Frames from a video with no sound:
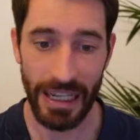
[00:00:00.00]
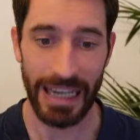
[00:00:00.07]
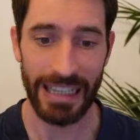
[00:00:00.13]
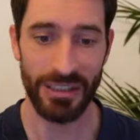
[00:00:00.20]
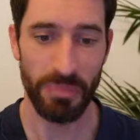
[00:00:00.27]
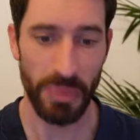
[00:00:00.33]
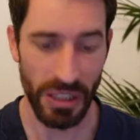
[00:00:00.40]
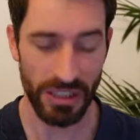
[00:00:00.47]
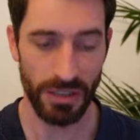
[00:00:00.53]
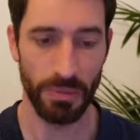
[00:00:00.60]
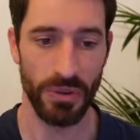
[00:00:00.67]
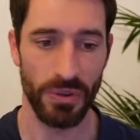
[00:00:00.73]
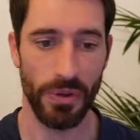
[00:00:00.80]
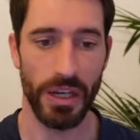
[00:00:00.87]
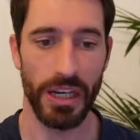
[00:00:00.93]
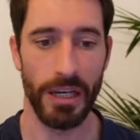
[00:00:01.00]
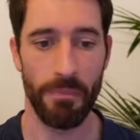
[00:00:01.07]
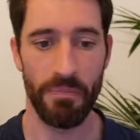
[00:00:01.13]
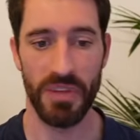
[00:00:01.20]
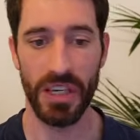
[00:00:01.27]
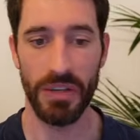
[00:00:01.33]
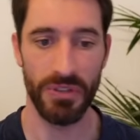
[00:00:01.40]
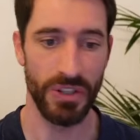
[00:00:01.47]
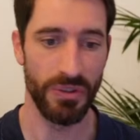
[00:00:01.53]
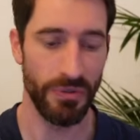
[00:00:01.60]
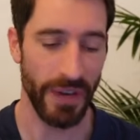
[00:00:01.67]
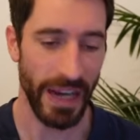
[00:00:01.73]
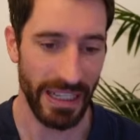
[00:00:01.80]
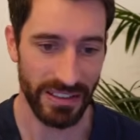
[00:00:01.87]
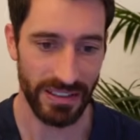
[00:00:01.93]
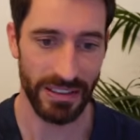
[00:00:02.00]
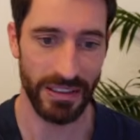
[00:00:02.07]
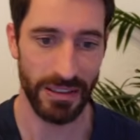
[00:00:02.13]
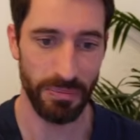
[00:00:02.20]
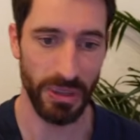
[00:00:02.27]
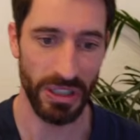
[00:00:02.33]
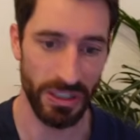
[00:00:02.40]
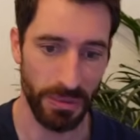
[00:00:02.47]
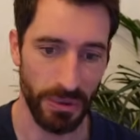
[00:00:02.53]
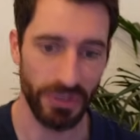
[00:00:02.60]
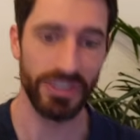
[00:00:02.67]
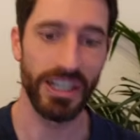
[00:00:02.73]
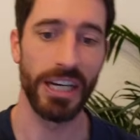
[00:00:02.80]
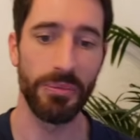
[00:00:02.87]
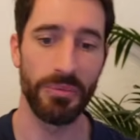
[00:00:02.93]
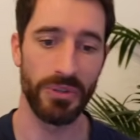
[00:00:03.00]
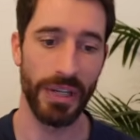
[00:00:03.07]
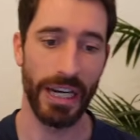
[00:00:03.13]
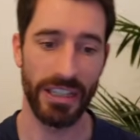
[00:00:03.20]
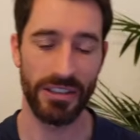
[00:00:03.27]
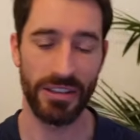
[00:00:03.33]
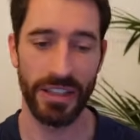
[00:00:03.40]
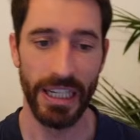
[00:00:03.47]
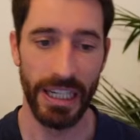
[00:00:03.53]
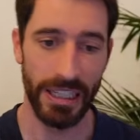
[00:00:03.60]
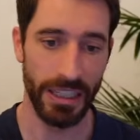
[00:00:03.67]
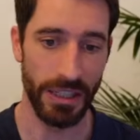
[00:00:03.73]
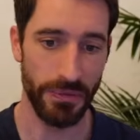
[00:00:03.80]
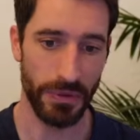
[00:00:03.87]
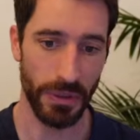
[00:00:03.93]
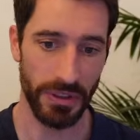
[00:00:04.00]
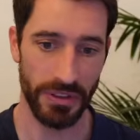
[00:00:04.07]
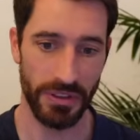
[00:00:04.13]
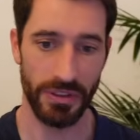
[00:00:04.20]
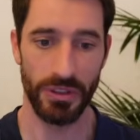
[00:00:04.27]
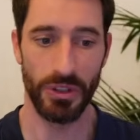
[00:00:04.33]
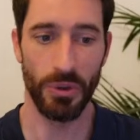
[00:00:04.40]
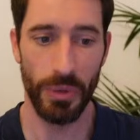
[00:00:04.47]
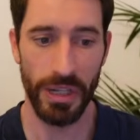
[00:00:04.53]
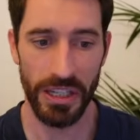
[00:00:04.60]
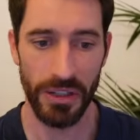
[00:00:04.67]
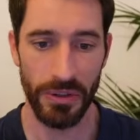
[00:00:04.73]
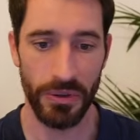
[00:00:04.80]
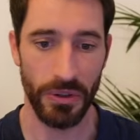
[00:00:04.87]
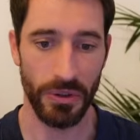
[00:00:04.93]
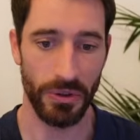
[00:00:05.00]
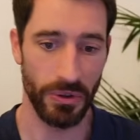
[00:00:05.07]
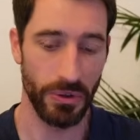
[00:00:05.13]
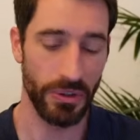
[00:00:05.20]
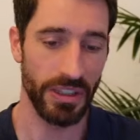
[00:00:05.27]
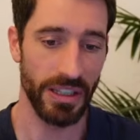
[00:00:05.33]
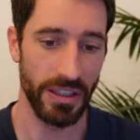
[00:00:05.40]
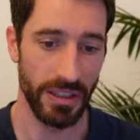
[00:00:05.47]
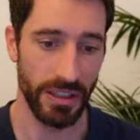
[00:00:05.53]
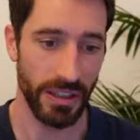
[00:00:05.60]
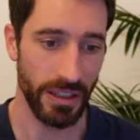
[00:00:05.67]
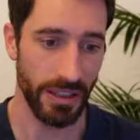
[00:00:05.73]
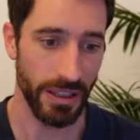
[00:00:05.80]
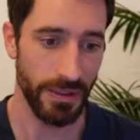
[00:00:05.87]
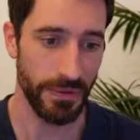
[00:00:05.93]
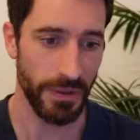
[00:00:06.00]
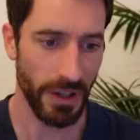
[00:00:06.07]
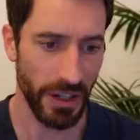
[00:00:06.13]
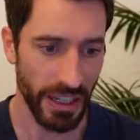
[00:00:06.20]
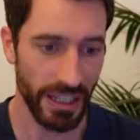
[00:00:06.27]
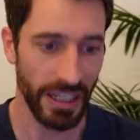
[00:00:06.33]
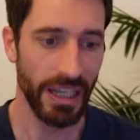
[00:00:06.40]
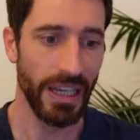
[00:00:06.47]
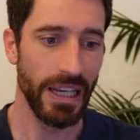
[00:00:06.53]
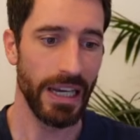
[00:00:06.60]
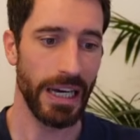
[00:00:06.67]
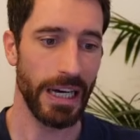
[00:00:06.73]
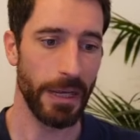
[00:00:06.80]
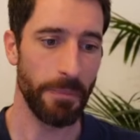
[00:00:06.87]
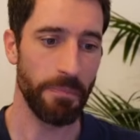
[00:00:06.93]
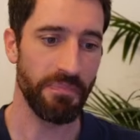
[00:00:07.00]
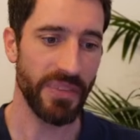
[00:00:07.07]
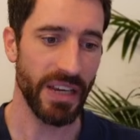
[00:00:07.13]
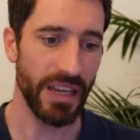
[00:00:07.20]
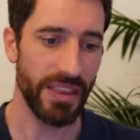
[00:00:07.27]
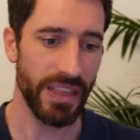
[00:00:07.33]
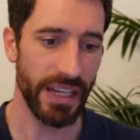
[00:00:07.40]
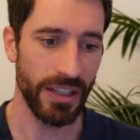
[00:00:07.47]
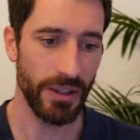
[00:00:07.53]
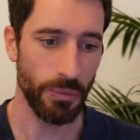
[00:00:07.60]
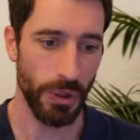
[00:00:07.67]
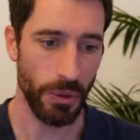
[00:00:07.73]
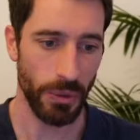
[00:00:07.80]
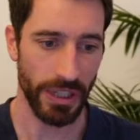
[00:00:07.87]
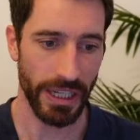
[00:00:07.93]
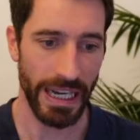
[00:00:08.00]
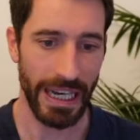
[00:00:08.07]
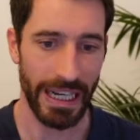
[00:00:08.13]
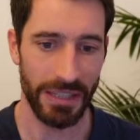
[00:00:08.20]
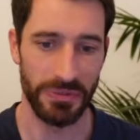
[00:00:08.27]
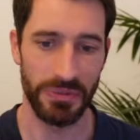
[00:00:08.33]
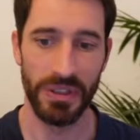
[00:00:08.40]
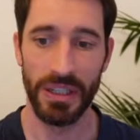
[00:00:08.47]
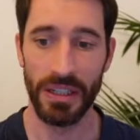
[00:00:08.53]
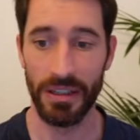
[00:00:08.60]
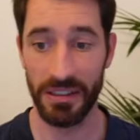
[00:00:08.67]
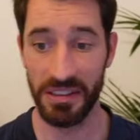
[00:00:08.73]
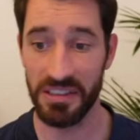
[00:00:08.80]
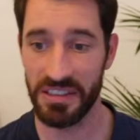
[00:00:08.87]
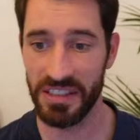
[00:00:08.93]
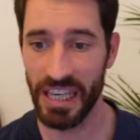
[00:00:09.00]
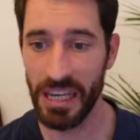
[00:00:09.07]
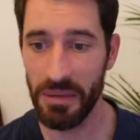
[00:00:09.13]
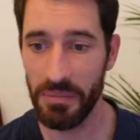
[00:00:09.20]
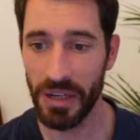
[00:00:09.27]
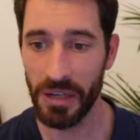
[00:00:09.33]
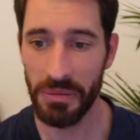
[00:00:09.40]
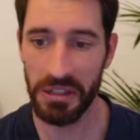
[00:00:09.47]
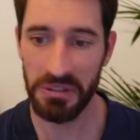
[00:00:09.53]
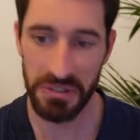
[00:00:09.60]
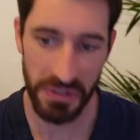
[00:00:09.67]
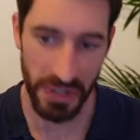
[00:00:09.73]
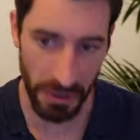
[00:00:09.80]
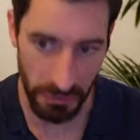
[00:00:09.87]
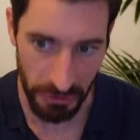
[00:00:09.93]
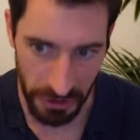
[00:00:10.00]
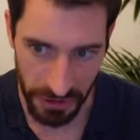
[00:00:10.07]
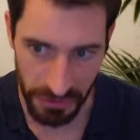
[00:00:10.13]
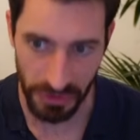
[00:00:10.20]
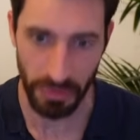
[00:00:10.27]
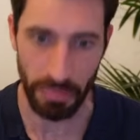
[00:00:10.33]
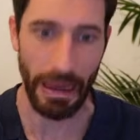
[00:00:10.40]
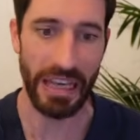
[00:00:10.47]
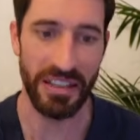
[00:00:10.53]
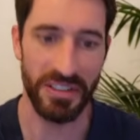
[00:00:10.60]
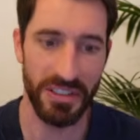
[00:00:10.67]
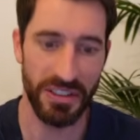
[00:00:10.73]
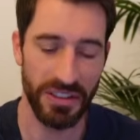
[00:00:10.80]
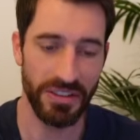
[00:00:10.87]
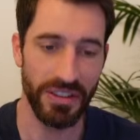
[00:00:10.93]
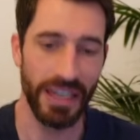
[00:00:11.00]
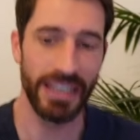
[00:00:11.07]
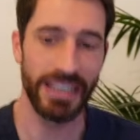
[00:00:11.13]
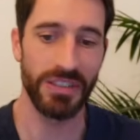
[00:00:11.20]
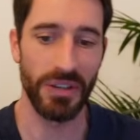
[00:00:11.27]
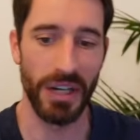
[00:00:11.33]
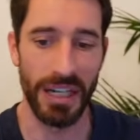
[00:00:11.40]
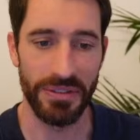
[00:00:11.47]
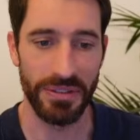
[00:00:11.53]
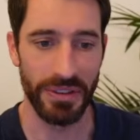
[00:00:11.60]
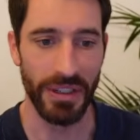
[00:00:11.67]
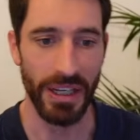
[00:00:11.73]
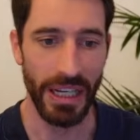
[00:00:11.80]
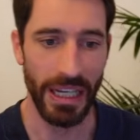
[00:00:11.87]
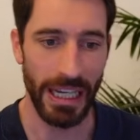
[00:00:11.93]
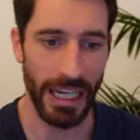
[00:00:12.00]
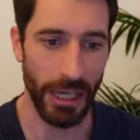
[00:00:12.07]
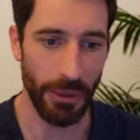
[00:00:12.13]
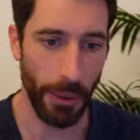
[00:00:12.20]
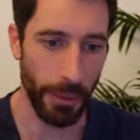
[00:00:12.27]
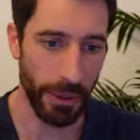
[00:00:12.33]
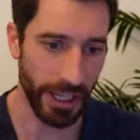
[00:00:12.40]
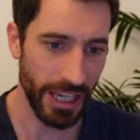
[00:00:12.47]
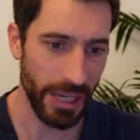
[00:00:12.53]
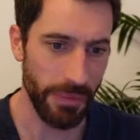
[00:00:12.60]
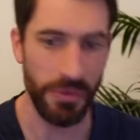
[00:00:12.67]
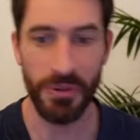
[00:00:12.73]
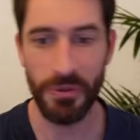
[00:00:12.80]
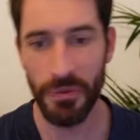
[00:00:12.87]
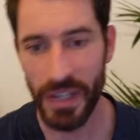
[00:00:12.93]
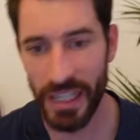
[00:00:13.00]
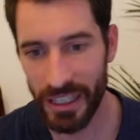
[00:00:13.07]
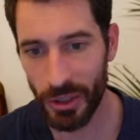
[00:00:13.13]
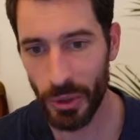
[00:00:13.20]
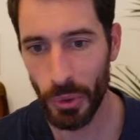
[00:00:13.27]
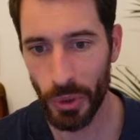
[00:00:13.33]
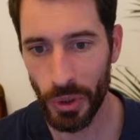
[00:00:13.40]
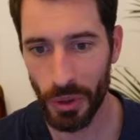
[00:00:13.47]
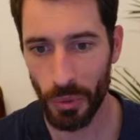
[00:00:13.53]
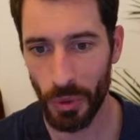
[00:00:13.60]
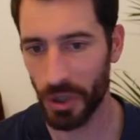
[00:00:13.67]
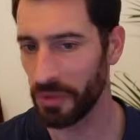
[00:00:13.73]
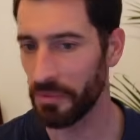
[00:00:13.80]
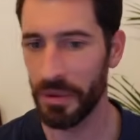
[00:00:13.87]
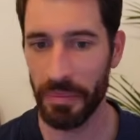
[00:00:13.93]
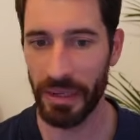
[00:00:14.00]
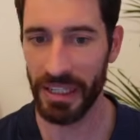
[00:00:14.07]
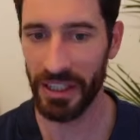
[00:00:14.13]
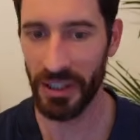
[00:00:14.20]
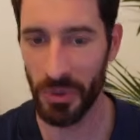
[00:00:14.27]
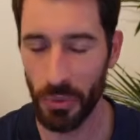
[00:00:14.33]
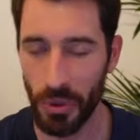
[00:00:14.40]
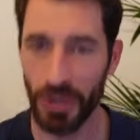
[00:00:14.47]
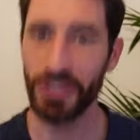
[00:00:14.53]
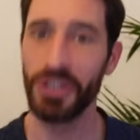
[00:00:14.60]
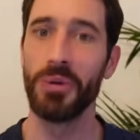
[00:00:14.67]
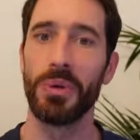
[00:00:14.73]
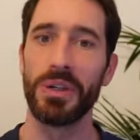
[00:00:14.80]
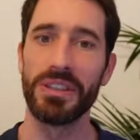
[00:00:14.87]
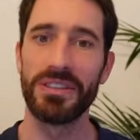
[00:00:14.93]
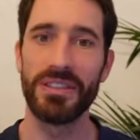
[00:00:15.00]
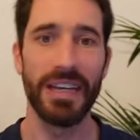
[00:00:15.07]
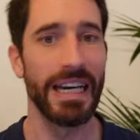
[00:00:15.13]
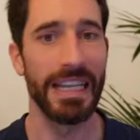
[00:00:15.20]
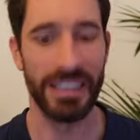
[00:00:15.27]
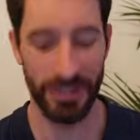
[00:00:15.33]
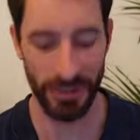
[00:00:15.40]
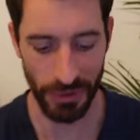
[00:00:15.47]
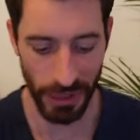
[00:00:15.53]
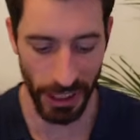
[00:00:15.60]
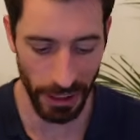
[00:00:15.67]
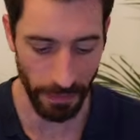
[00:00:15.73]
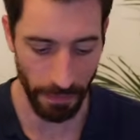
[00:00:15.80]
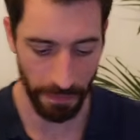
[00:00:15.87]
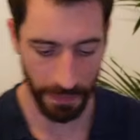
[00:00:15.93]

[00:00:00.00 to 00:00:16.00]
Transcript: as possible, to give you the fastest possible time to actually defrost your window or defog it. And then we want to have the same amount of comfort for passenger and driver. We want to keep your feet cool or warm depending on what you want, and so on.